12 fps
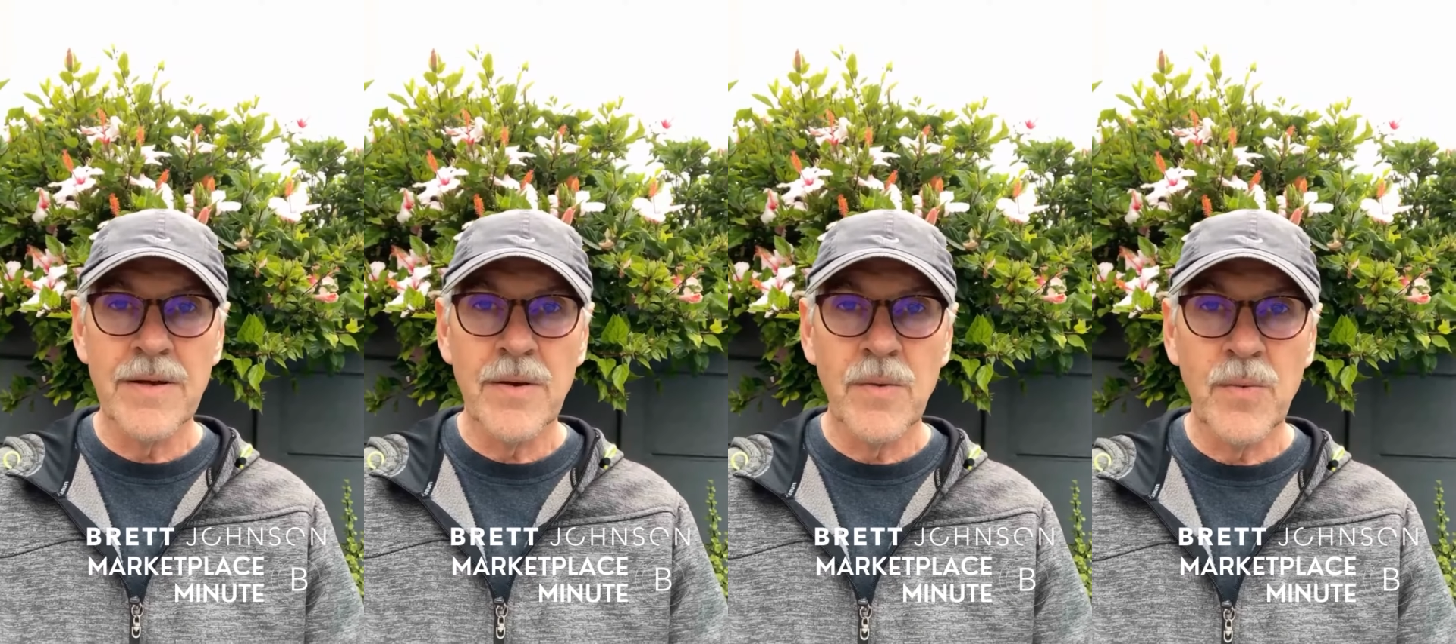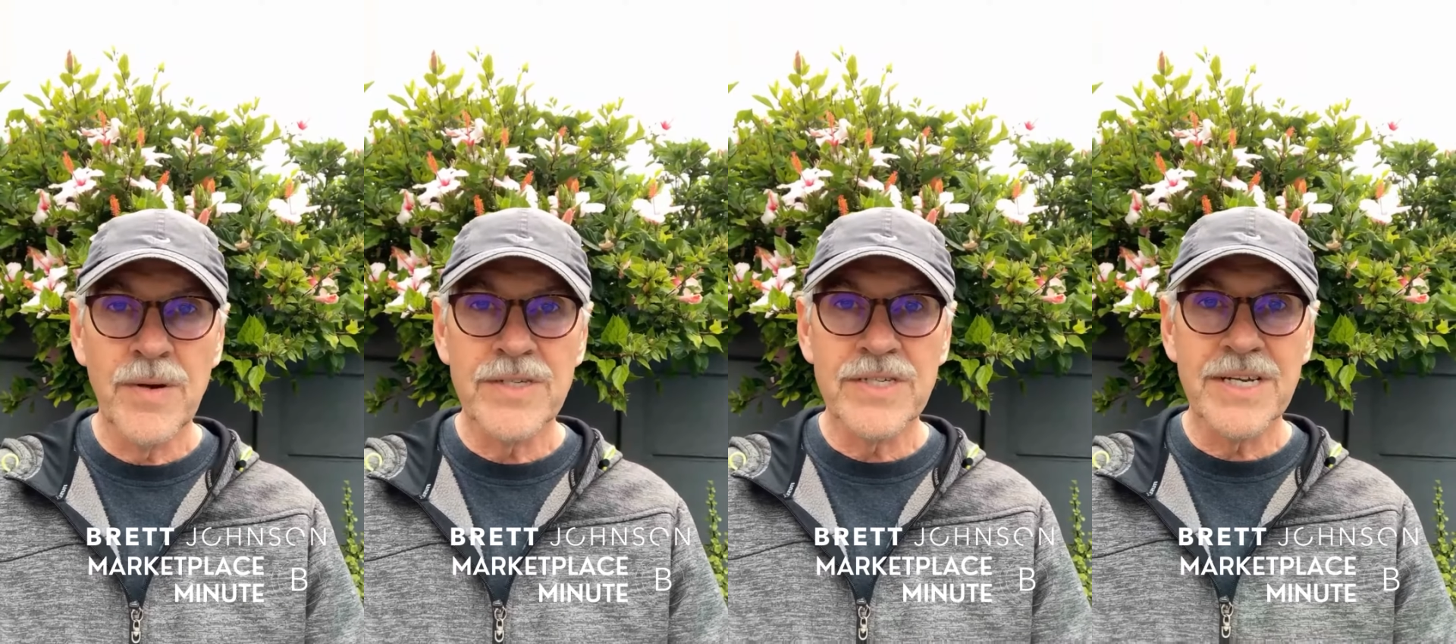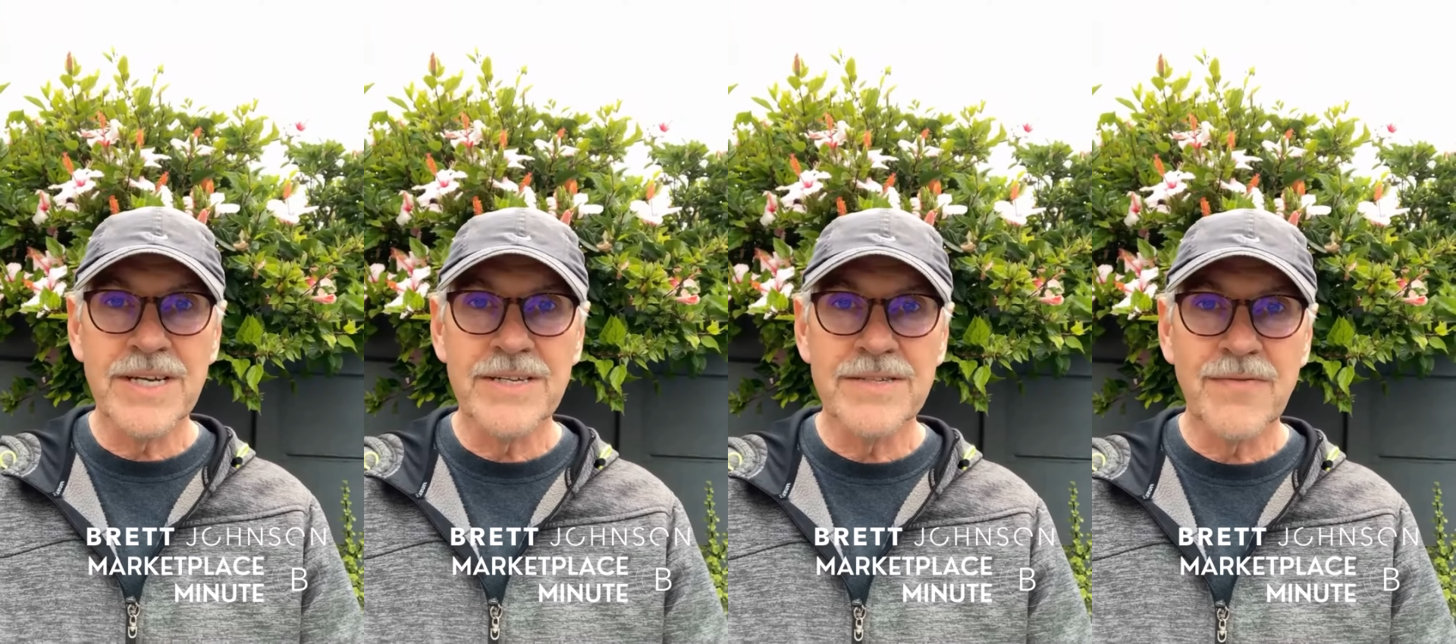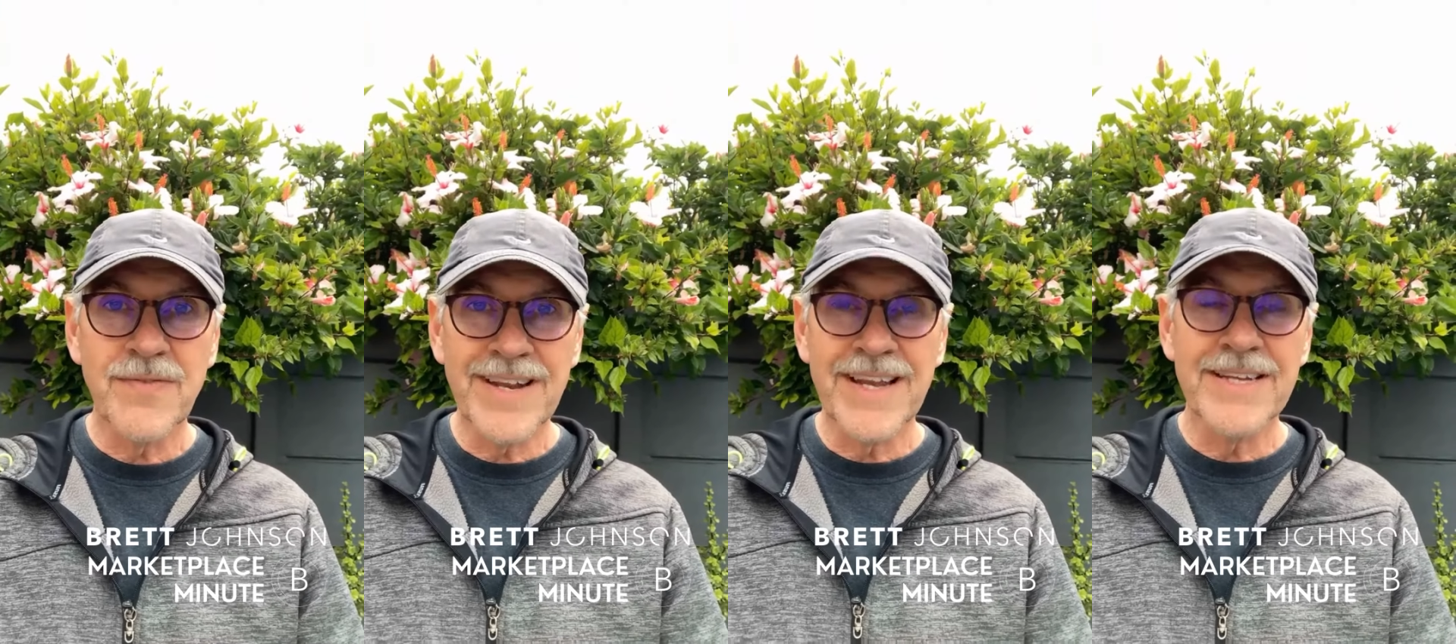which is
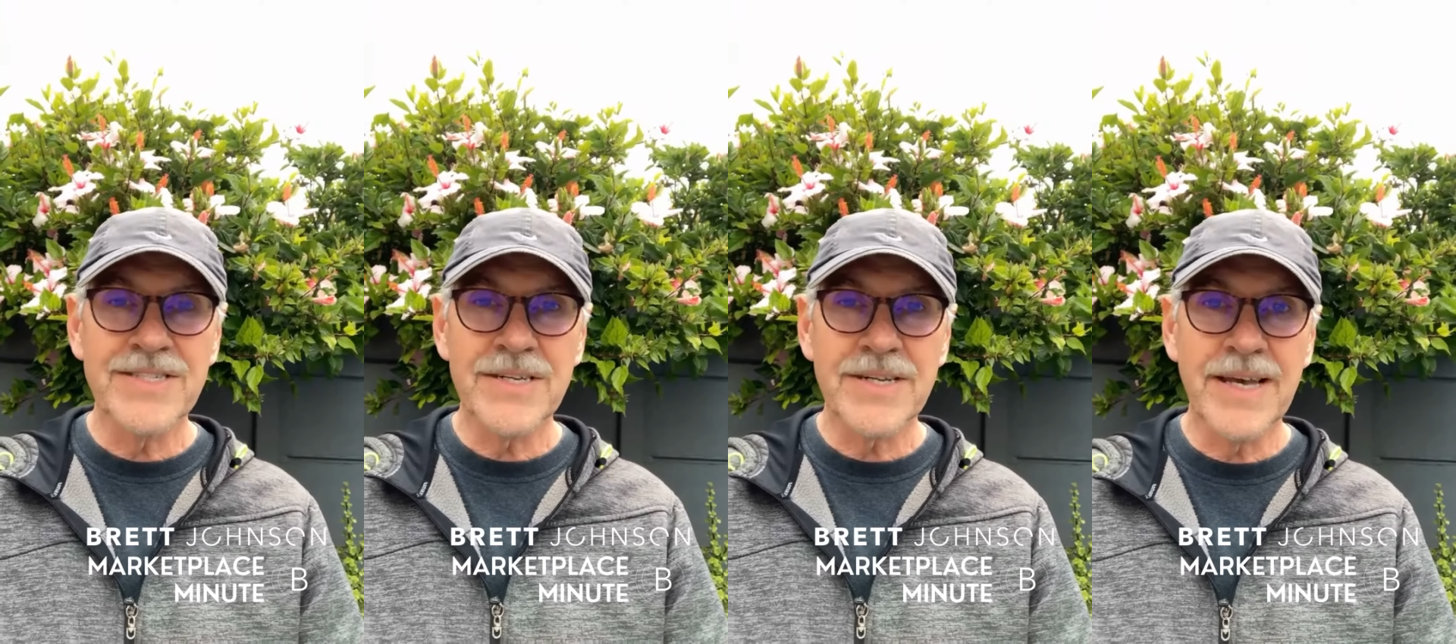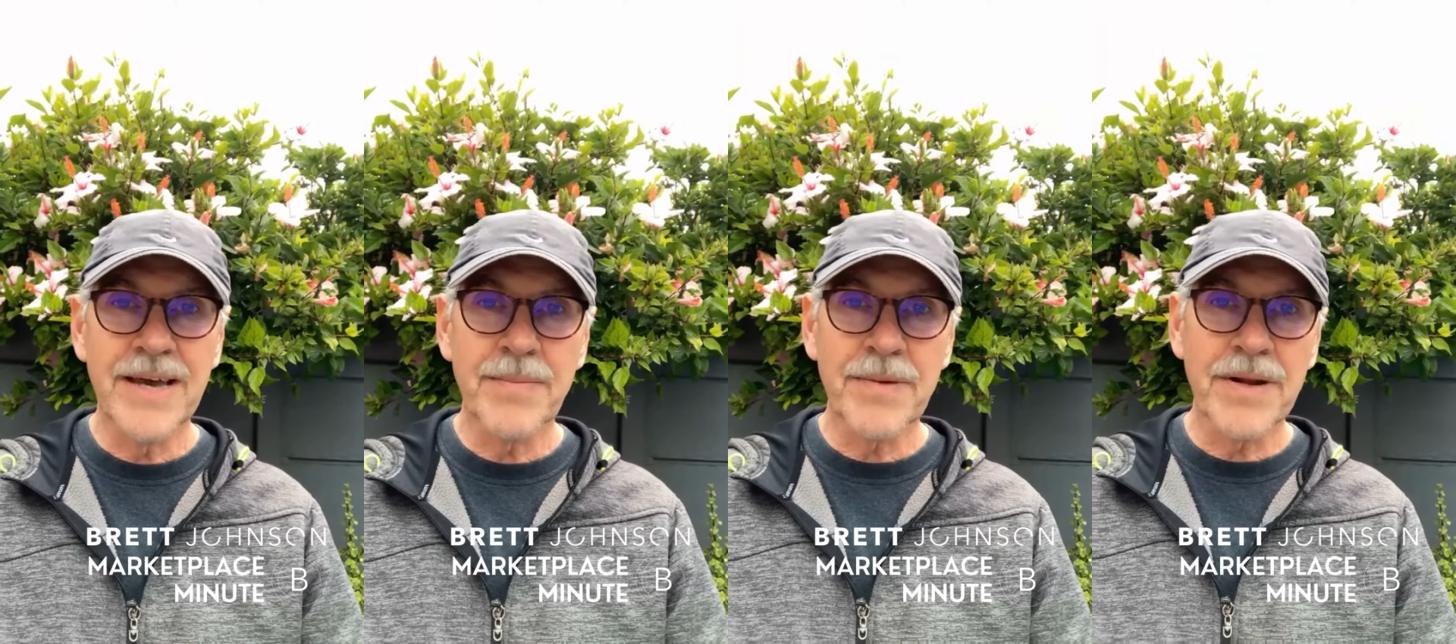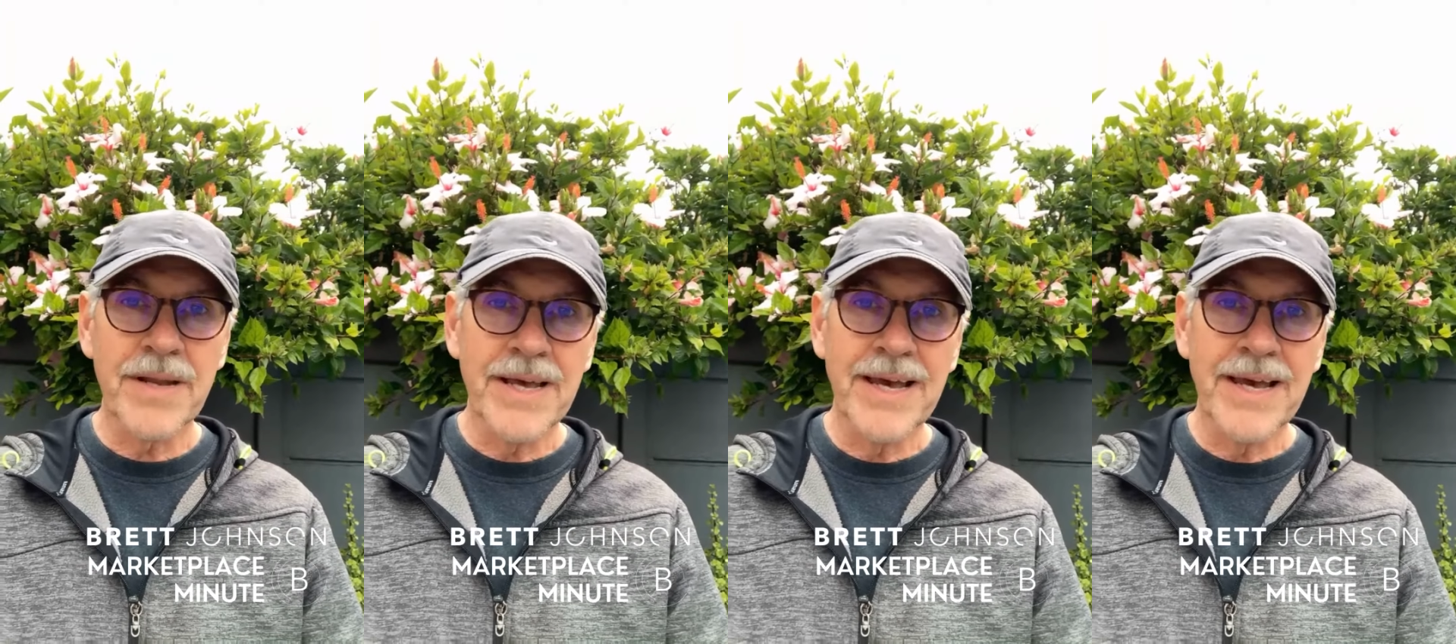financial capital